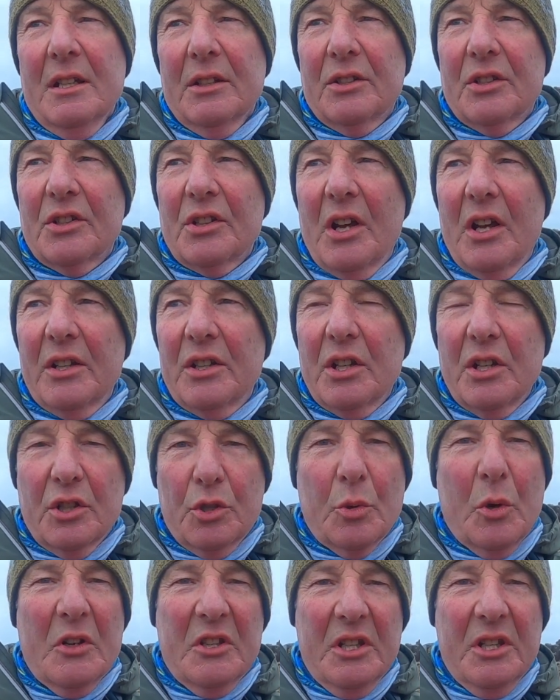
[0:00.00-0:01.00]
designed
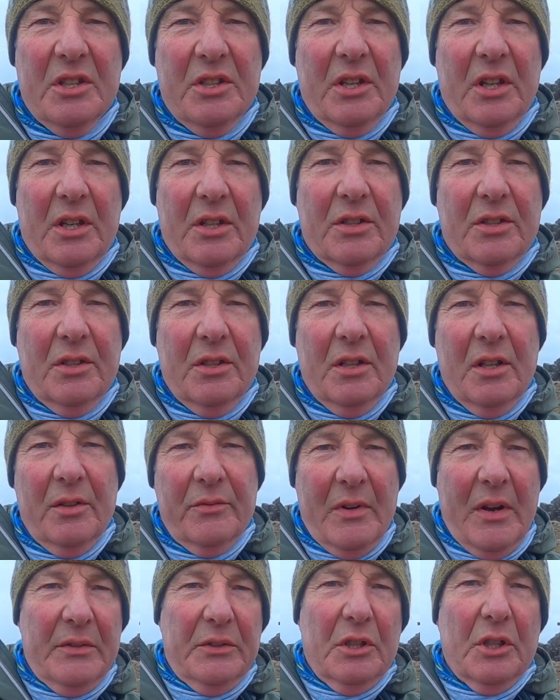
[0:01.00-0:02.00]
26
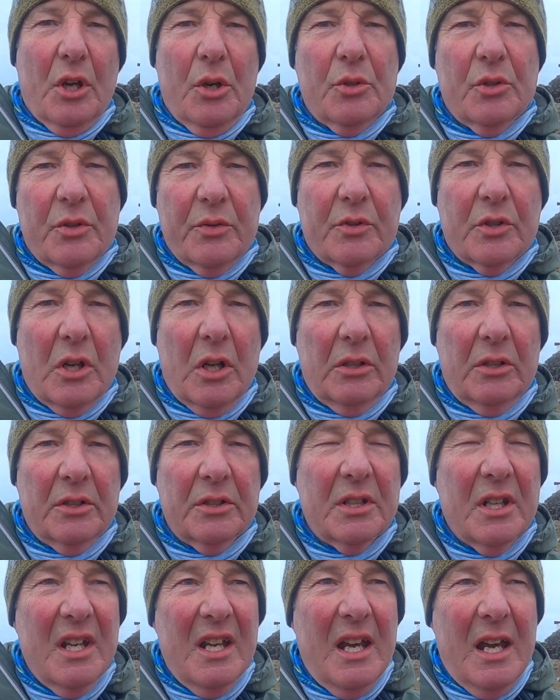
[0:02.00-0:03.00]
around the coast of
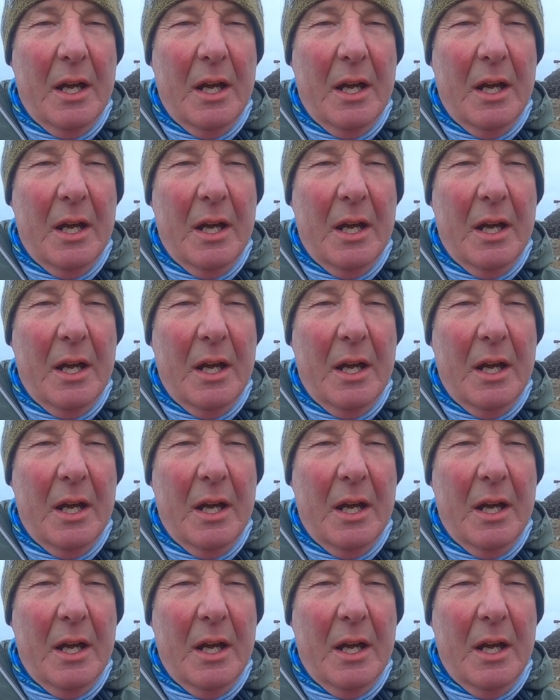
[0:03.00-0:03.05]
Scotland,